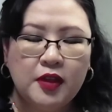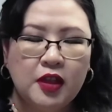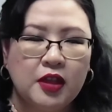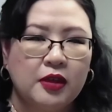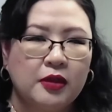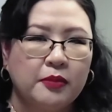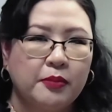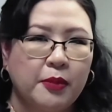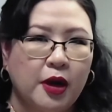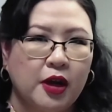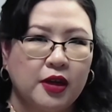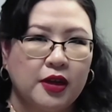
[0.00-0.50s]

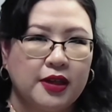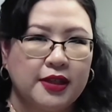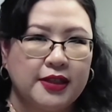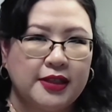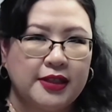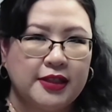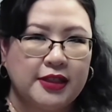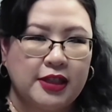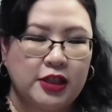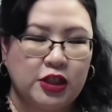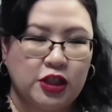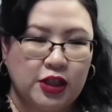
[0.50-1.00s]
Manga
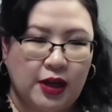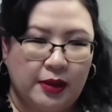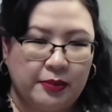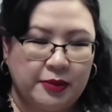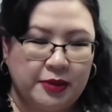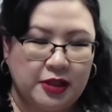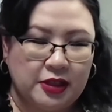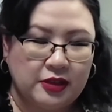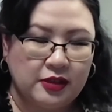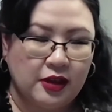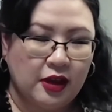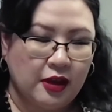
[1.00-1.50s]
is a
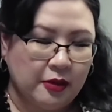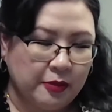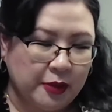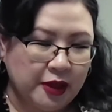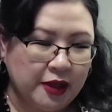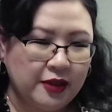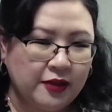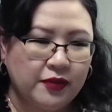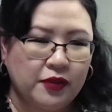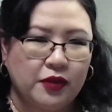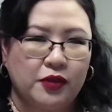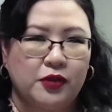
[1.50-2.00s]
Japanese
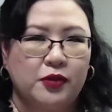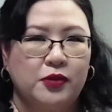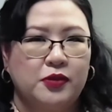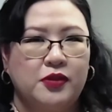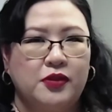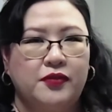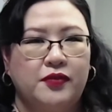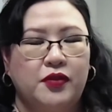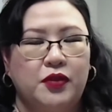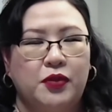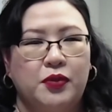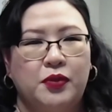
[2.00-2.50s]
comic, for those
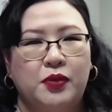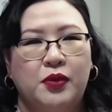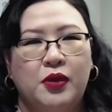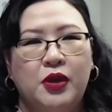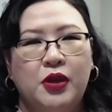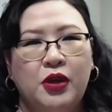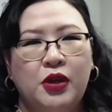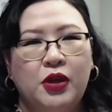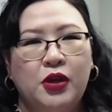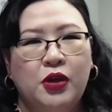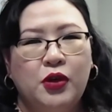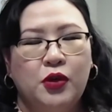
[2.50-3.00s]
of you
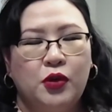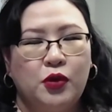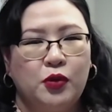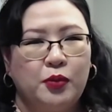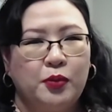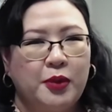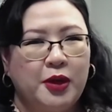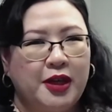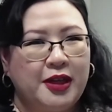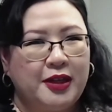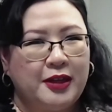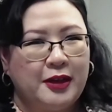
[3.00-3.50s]
who
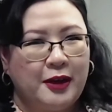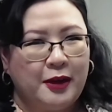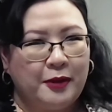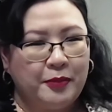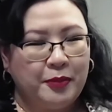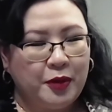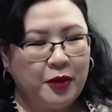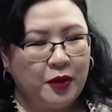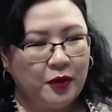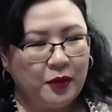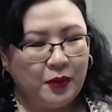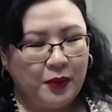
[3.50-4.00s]
might not
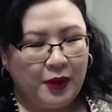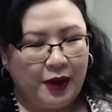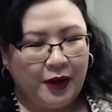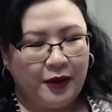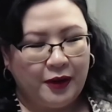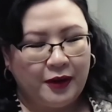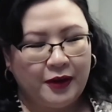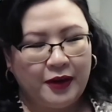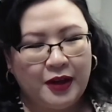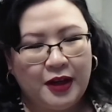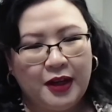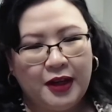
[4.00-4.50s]
be
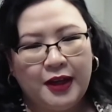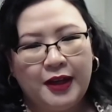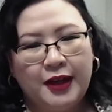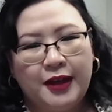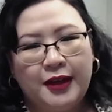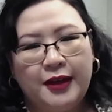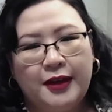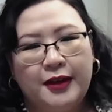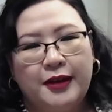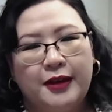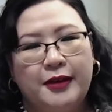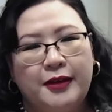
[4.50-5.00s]
aware.
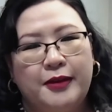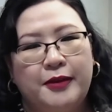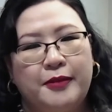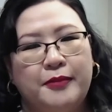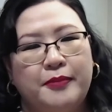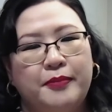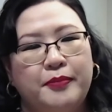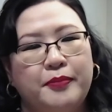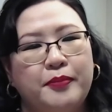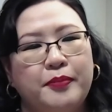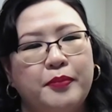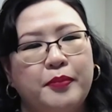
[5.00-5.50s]

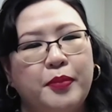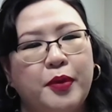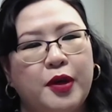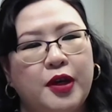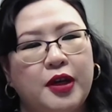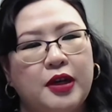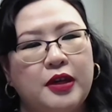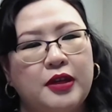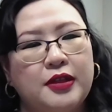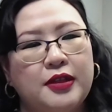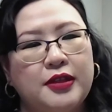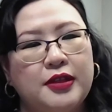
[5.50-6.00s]

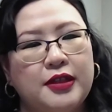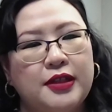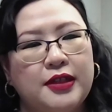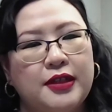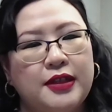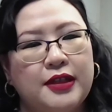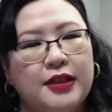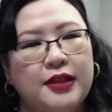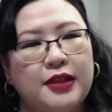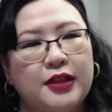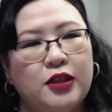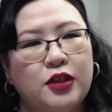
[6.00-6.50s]
But
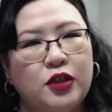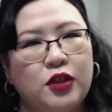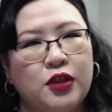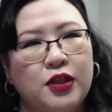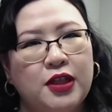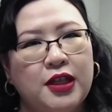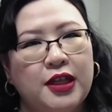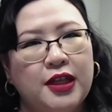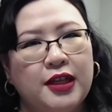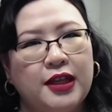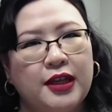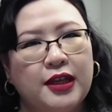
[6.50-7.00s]
in
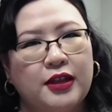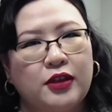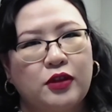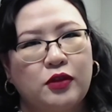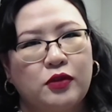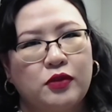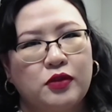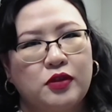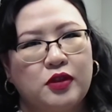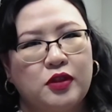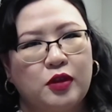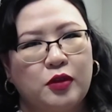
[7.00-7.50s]
looking at
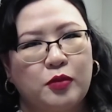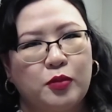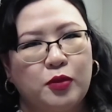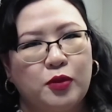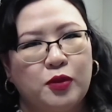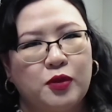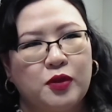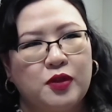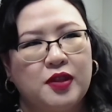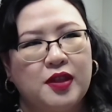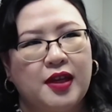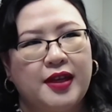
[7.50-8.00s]
those
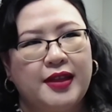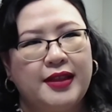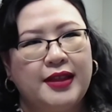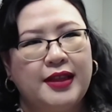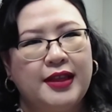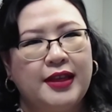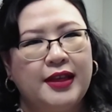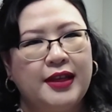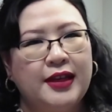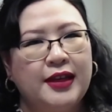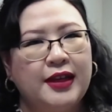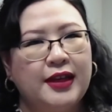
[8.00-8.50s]
numbers, I
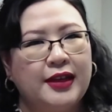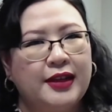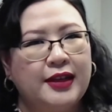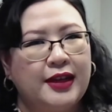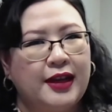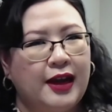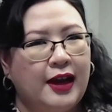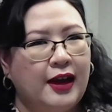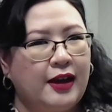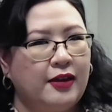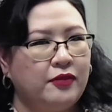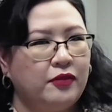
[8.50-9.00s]
think I'd
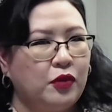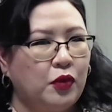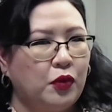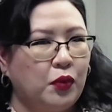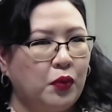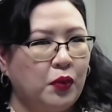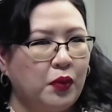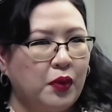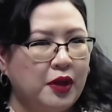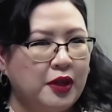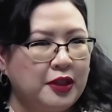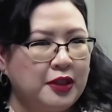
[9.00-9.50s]
have a
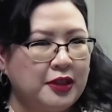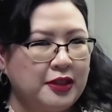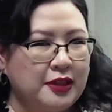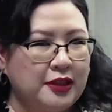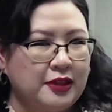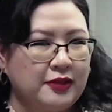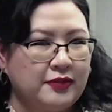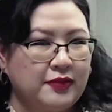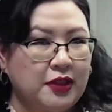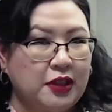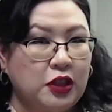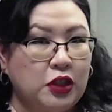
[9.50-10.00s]

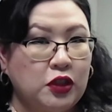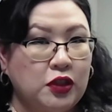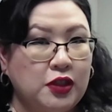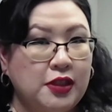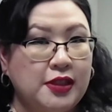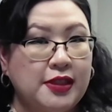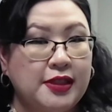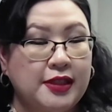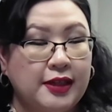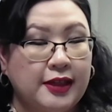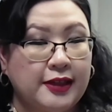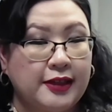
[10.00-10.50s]
relatively good
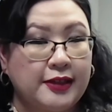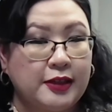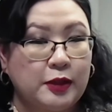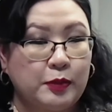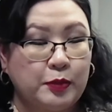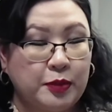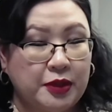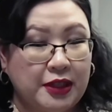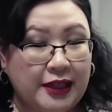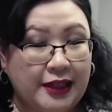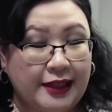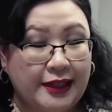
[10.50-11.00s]
sized
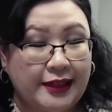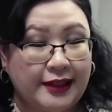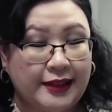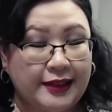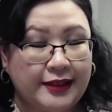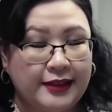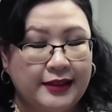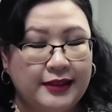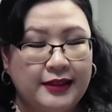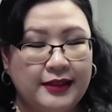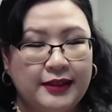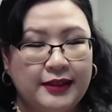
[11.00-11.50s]
blanket